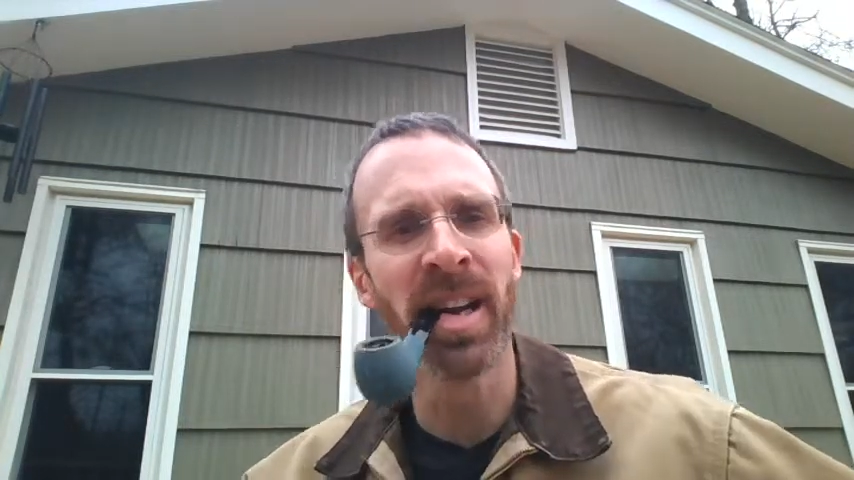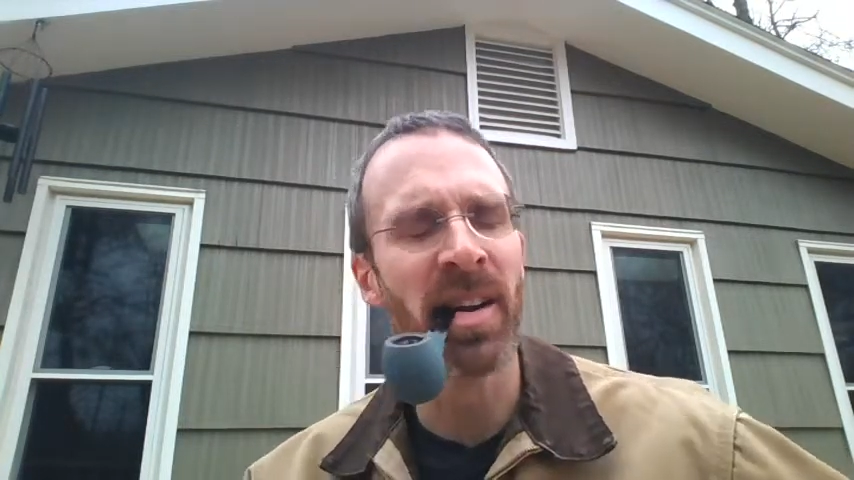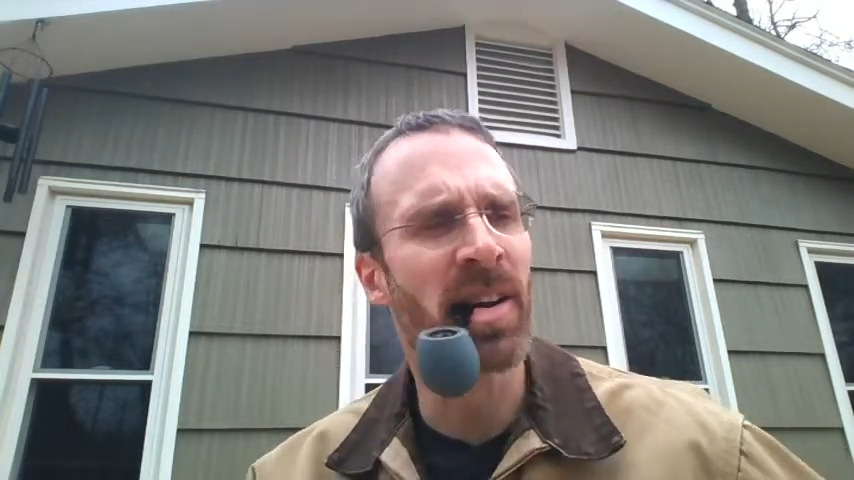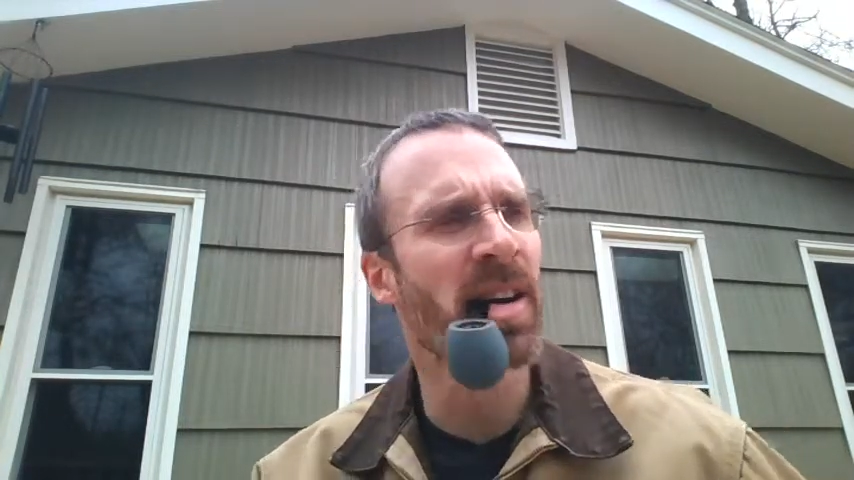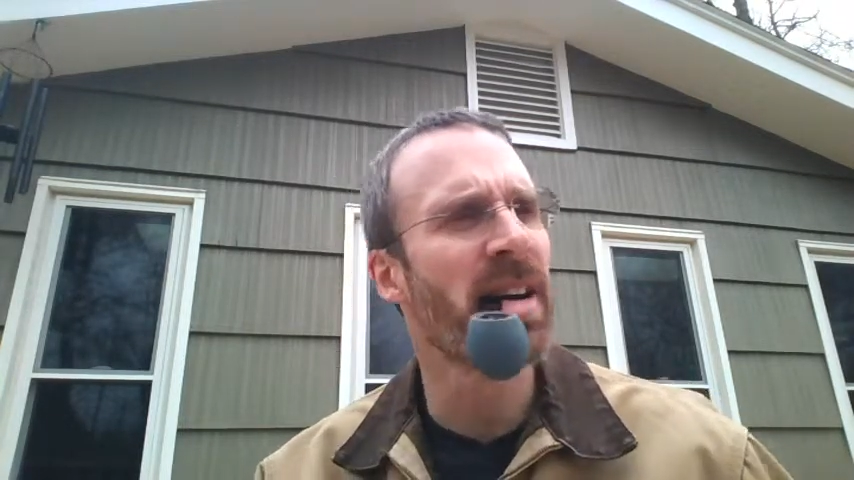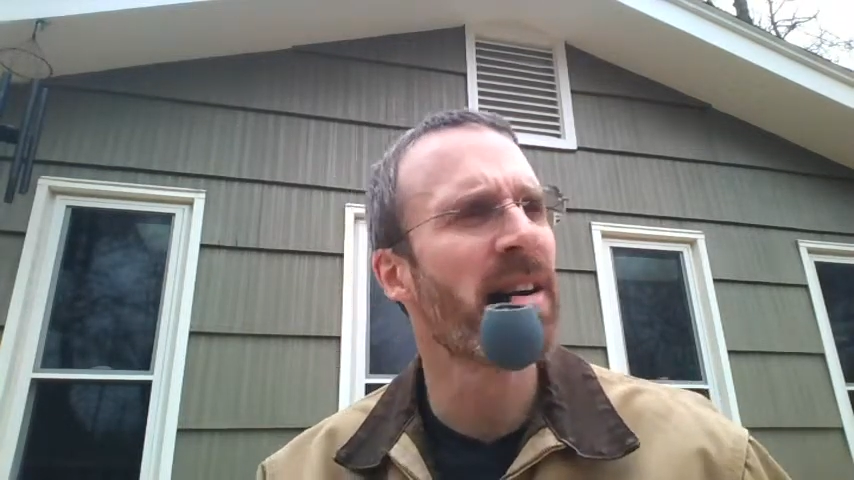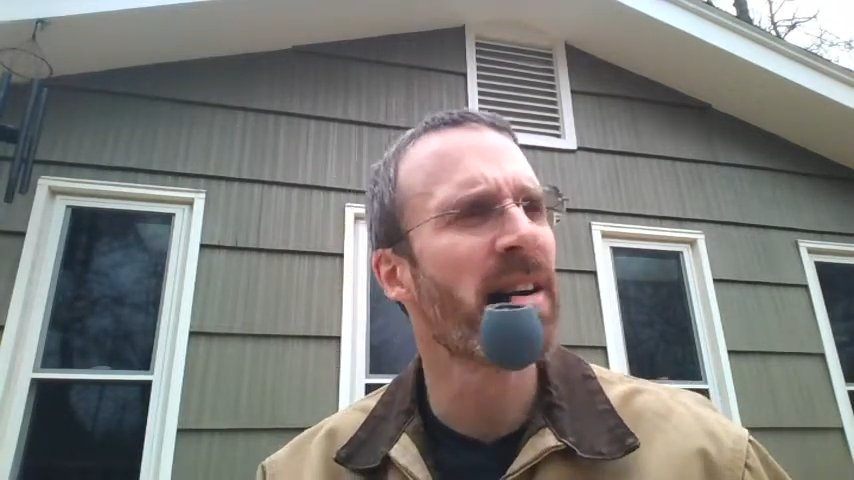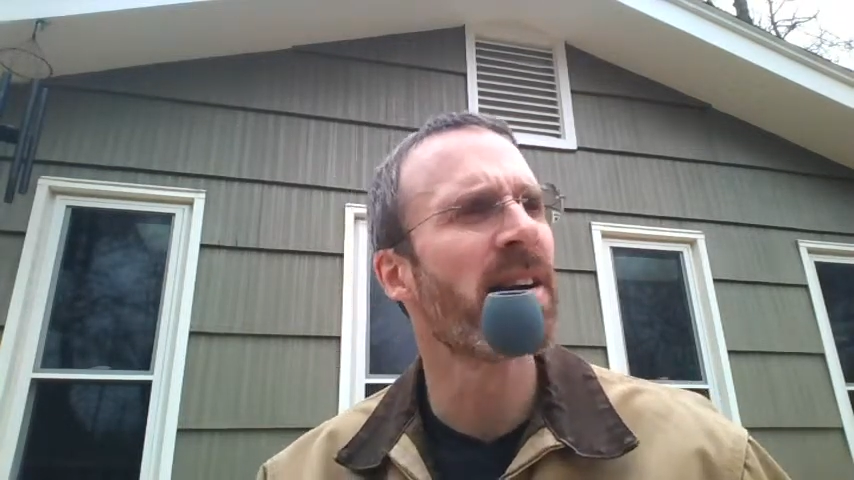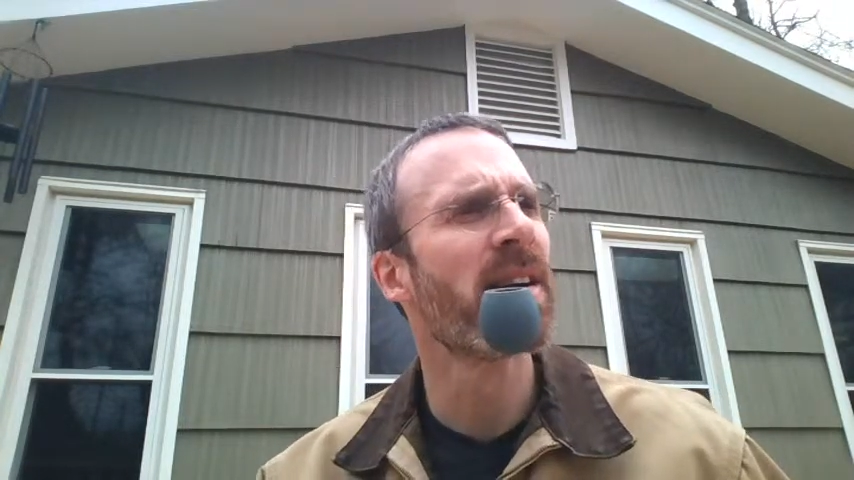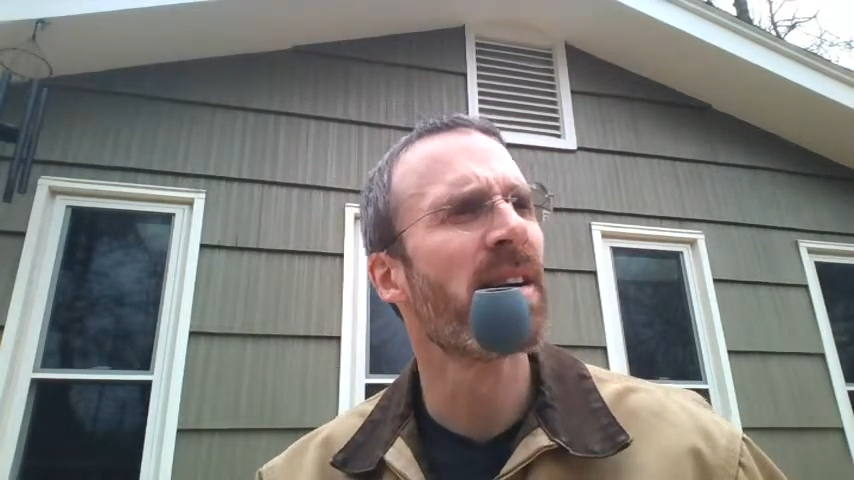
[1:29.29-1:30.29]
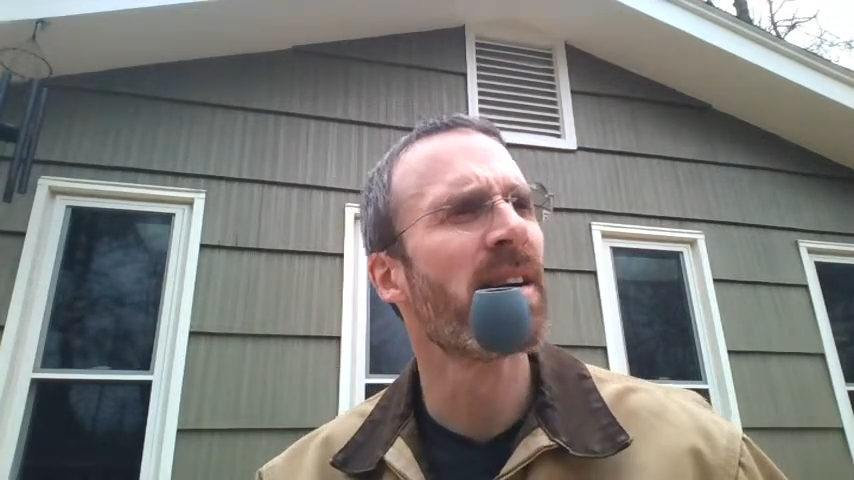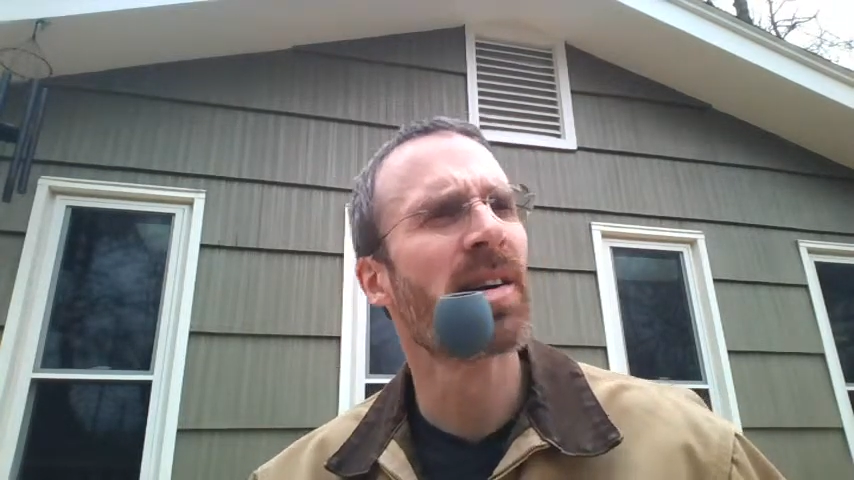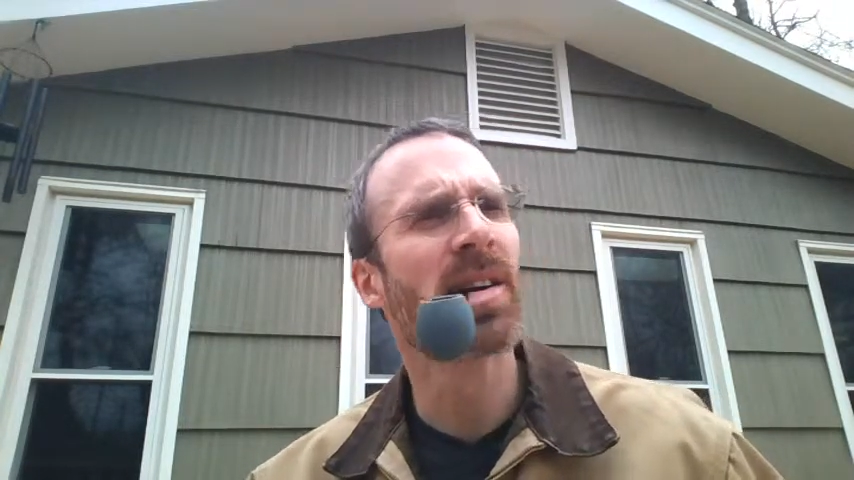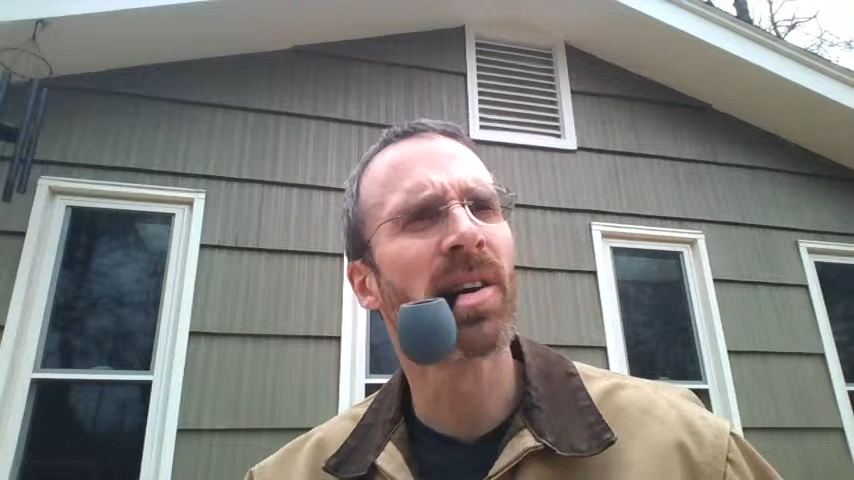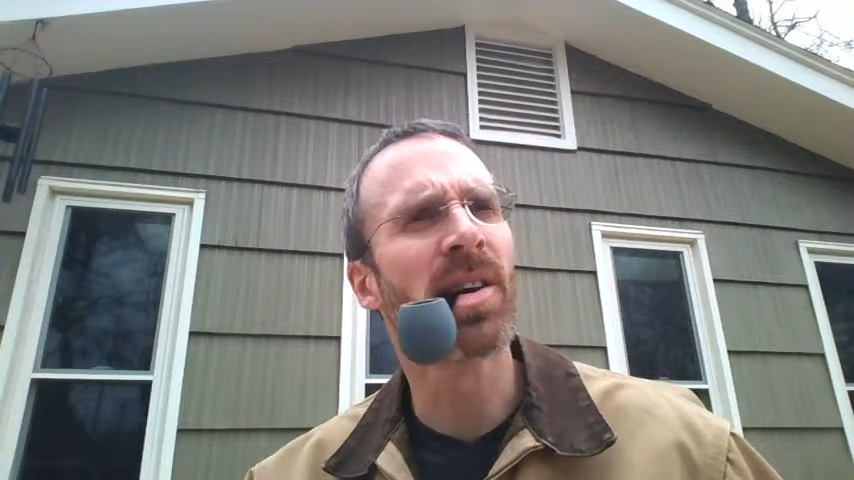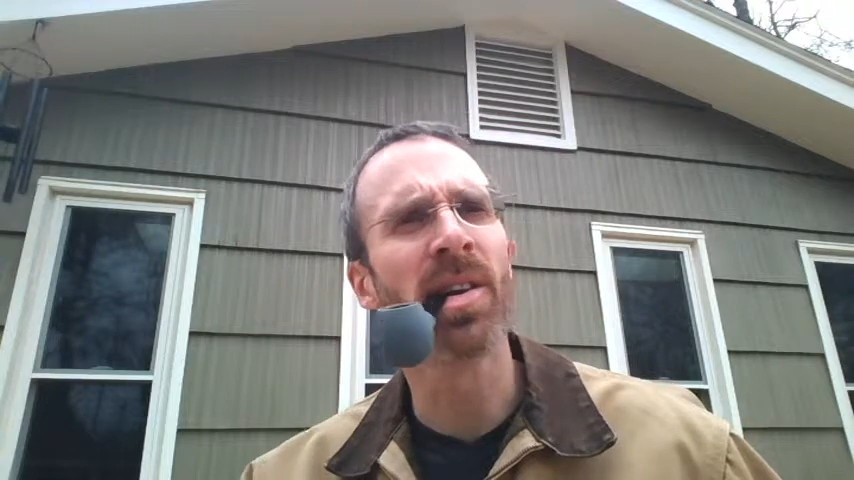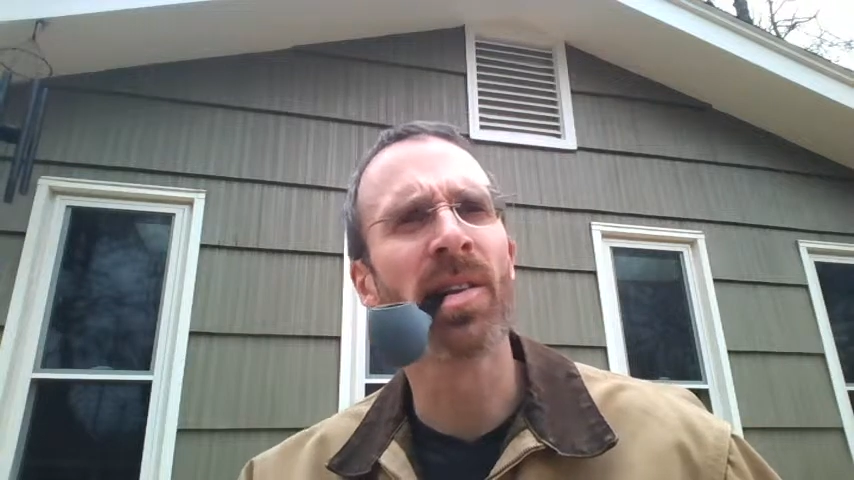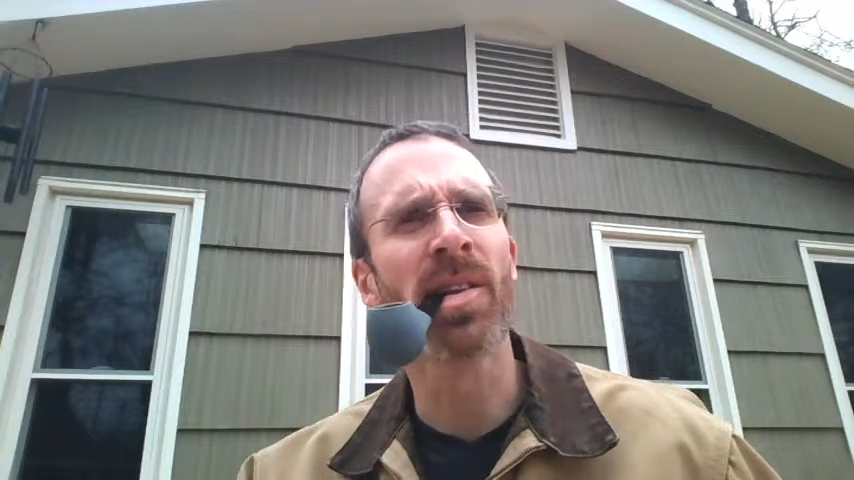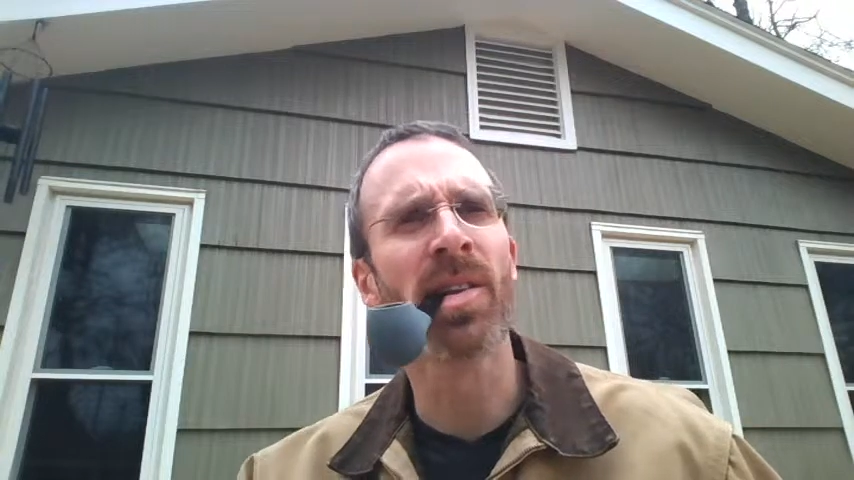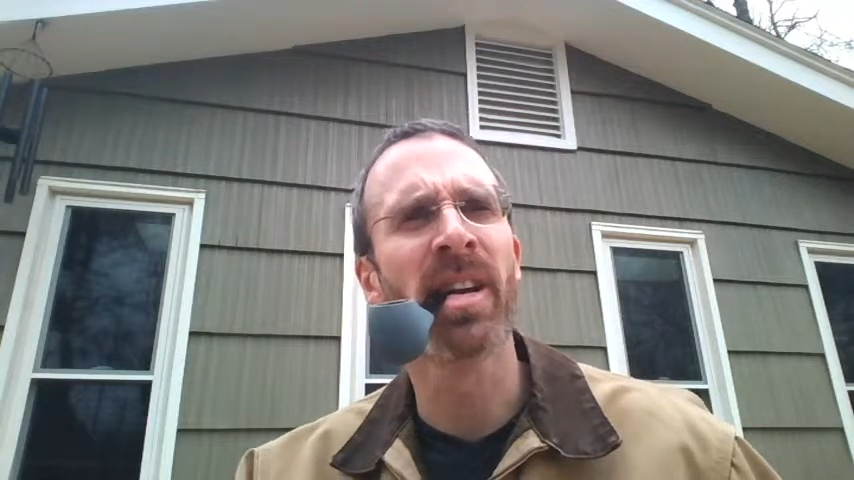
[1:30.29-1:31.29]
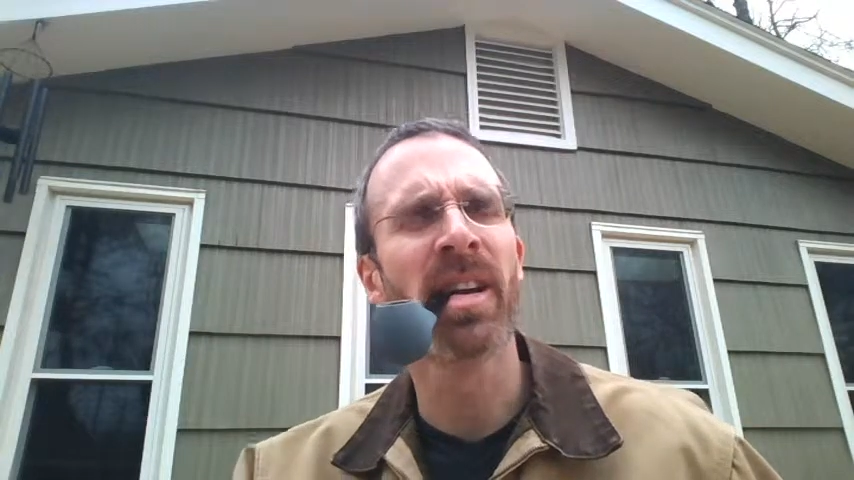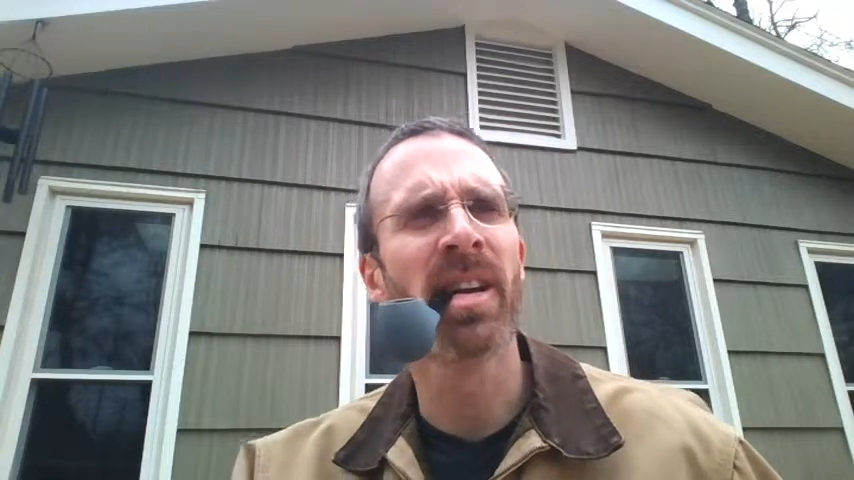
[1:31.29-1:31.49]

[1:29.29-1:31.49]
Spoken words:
here called